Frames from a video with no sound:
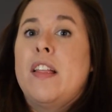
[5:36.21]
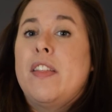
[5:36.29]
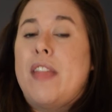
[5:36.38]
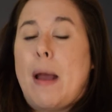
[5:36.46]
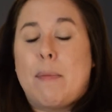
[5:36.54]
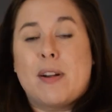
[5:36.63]

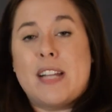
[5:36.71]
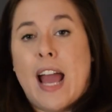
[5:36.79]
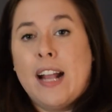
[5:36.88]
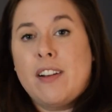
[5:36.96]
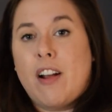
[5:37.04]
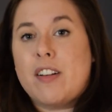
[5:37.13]
that
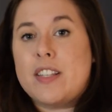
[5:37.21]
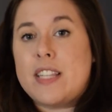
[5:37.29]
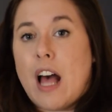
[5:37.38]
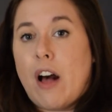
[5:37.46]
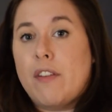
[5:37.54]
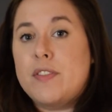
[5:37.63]
protect
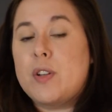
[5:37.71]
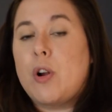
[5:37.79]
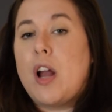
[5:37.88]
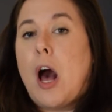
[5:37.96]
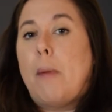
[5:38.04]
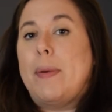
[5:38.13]
ourselves or
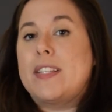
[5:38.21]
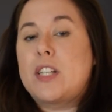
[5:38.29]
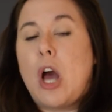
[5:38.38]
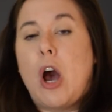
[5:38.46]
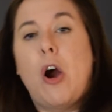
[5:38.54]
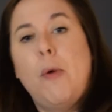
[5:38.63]
help us
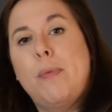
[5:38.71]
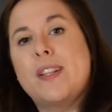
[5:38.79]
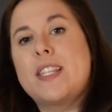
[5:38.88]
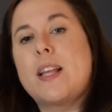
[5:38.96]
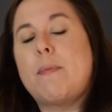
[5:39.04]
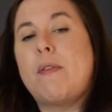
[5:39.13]
cope with
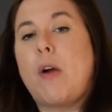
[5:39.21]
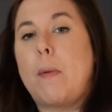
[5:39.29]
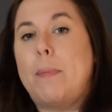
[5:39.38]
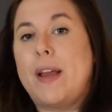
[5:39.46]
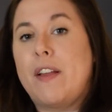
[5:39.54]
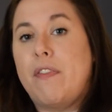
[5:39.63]
some of our
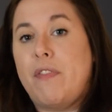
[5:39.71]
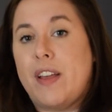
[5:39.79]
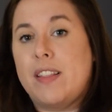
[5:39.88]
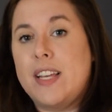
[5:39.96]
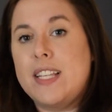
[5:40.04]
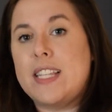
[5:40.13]
big
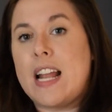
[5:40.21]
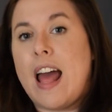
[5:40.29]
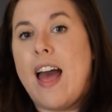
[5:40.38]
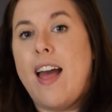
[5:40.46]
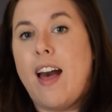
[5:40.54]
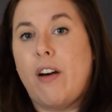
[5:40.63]
feelings in a
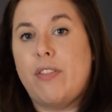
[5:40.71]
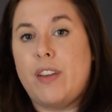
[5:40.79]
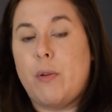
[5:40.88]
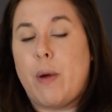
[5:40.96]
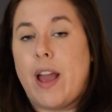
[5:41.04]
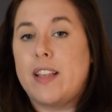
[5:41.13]
healthy
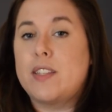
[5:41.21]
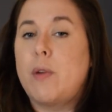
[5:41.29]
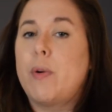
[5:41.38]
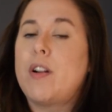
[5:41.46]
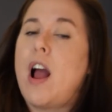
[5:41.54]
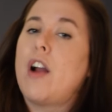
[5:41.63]
way. So
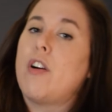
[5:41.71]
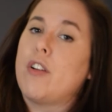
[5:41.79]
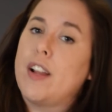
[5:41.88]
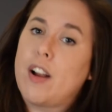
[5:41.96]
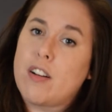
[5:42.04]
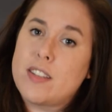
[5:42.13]
we're not
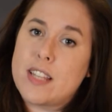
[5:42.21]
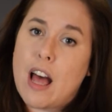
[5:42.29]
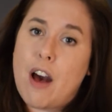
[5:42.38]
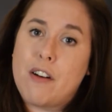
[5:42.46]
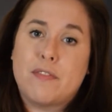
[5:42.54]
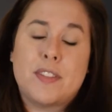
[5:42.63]
hurting
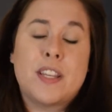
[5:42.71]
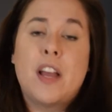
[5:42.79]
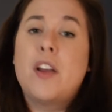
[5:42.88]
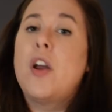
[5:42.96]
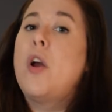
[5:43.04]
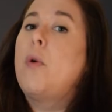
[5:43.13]
ourselves,
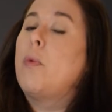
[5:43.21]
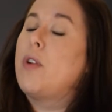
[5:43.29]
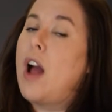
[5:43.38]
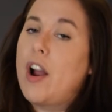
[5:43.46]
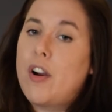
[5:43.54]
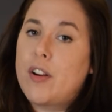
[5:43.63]
we're
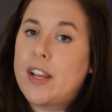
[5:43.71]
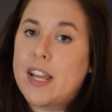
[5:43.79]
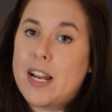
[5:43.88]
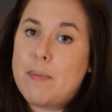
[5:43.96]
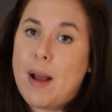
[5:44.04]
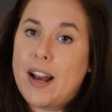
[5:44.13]
not hurting
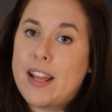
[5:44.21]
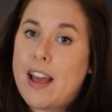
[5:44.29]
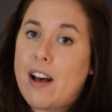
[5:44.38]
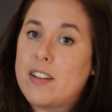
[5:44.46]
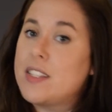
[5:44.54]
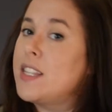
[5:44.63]
anybody
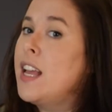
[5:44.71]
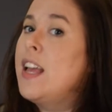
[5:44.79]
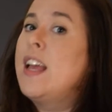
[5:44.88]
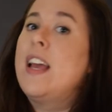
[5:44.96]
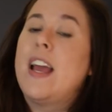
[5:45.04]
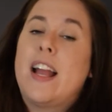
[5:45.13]
else,
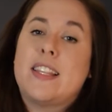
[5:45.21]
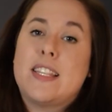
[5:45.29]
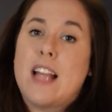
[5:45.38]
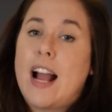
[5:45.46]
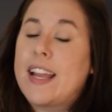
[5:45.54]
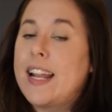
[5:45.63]
it's
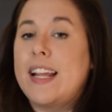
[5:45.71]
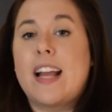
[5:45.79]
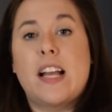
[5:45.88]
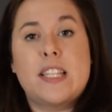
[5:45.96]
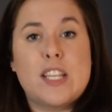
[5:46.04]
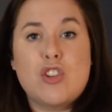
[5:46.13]
not getting
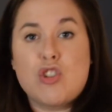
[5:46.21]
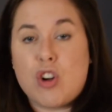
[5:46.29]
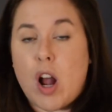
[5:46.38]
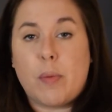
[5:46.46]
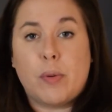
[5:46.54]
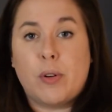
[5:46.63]
us in
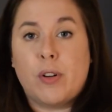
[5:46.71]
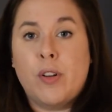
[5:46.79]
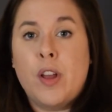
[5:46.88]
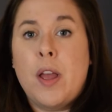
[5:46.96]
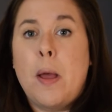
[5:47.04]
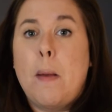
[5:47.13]
trouble,
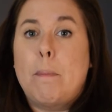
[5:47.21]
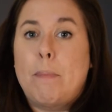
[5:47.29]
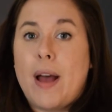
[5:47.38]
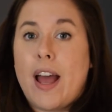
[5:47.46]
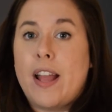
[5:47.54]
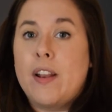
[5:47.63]

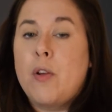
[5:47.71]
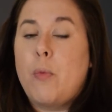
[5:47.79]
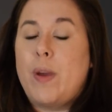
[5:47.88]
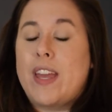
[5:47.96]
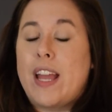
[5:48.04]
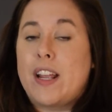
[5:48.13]
but
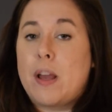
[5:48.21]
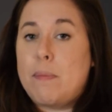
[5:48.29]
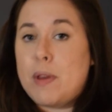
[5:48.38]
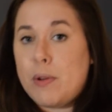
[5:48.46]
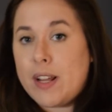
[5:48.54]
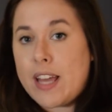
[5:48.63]
we can
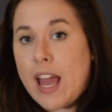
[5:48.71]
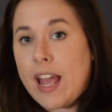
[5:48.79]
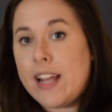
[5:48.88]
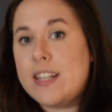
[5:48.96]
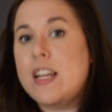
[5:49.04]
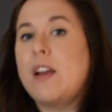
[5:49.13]

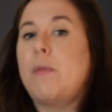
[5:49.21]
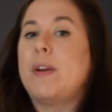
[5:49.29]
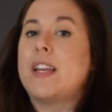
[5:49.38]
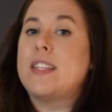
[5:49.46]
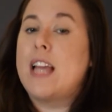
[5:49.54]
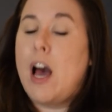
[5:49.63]
communicate and we
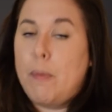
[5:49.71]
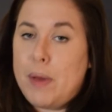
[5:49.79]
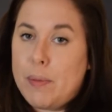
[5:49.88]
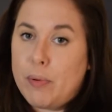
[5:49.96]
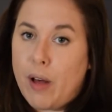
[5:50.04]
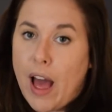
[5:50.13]
can tell
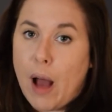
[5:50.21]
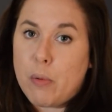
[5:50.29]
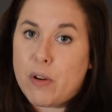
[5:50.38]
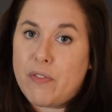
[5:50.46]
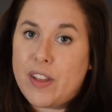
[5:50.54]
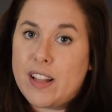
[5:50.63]
people how
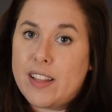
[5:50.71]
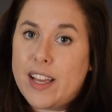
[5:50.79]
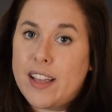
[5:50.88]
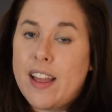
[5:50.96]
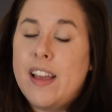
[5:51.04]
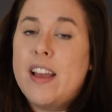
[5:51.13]
we're
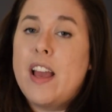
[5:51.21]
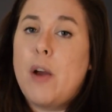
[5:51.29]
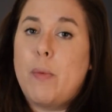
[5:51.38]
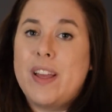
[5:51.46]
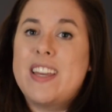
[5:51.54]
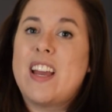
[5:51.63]
feeling
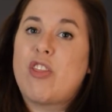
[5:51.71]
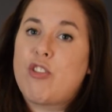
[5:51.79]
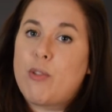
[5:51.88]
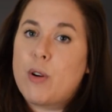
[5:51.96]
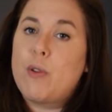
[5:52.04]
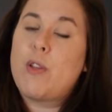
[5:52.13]
and we can get
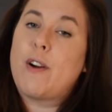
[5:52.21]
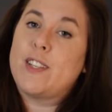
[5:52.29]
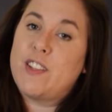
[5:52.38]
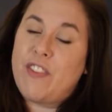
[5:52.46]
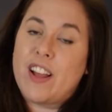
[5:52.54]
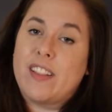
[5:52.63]
through
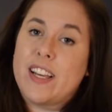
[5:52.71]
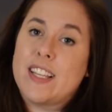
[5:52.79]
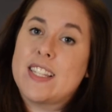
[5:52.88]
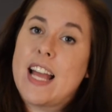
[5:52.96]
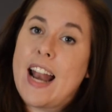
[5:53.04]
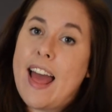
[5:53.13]
those
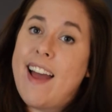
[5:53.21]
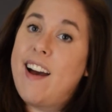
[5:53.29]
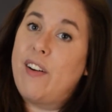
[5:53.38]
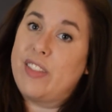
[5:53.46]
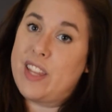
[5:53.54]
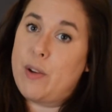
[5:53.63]
feelings in a
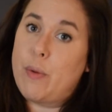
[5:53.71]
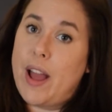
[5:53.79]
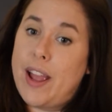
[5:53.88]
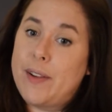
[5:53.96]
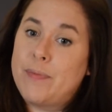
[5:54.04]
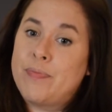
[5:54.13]
healthy
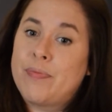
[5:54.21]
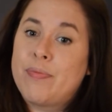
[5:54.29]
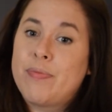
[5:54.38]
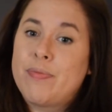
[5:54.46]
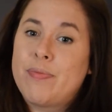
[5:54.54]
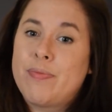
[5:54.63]
way.
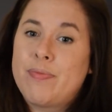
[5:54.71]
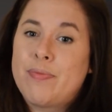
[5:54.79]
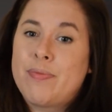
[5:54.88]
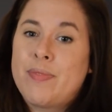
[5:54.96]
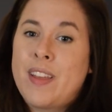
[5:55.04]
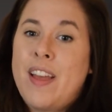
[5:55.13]

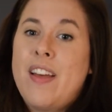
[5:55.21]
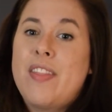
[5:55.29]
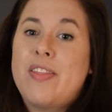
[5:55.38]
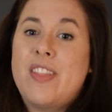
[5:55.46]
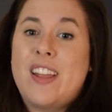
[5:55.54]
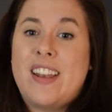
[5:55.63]

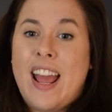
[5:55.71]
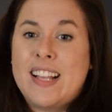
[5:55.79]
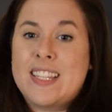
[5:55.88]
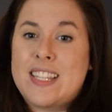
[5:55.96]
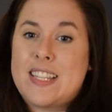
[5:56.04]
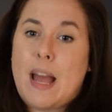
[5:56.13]
The
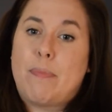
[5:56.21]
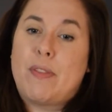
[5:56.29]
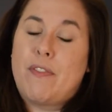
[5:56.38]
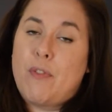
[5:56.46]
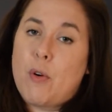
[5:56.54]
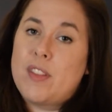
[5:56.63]
next step, the
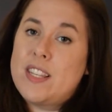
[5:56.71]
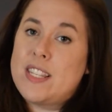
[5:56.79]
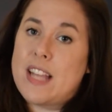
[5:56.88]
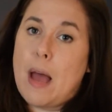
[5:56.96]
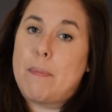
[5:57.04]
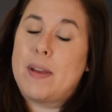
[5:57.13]
fourth
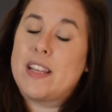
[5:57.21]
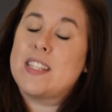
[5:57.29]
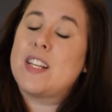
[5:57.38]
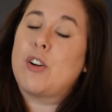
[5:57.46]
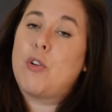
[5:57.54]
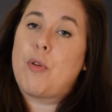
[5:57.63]
step, is
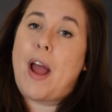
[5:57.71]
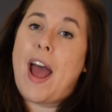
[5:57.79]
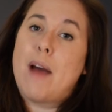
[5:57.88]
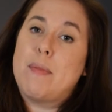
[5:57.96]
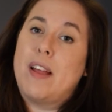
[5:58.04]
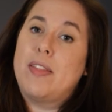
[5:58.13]
the
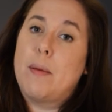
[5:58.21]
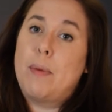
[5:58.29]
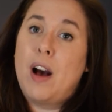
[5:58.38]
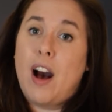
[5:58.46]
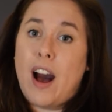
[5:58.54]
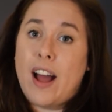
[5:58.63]
crab in the
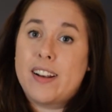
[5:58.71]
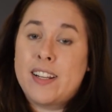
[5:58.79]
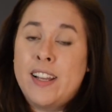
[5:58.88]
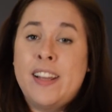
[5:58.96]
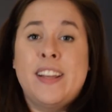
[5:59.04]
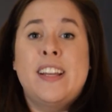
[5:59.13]
pot.
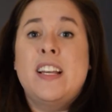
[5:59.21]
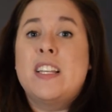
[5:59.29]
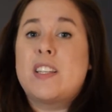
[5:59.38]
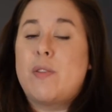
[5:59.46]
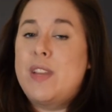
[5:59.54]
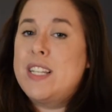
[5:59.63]

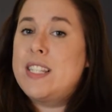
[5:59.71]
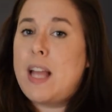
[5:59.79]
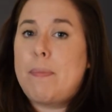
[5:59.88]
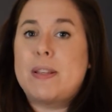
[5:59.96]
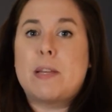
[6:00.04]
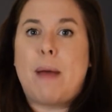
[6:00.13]
So this step
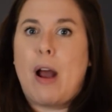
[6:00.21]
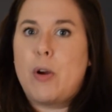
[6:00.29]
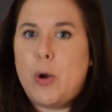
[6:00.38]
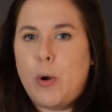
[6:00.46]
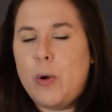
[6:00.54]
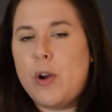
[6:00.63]
is about
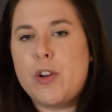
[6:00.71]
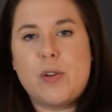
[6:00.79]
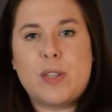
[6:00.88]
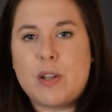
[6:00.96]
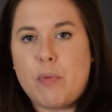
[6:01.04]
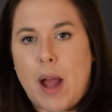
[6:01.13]
who are you
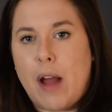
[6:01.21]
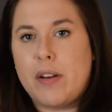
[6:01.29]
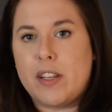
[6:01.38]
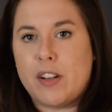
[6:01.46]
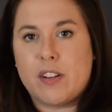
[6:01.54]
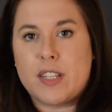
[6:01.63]

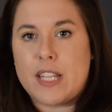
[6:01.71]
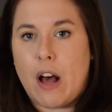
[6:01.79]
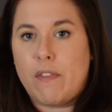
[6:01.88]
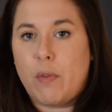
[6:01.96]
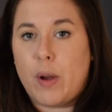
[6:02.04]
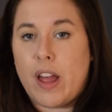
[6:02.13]
surrounding
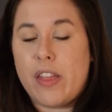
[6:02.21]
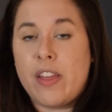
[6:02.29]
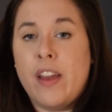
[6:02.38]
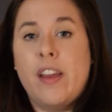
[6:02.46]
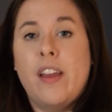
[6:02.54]
yourself with?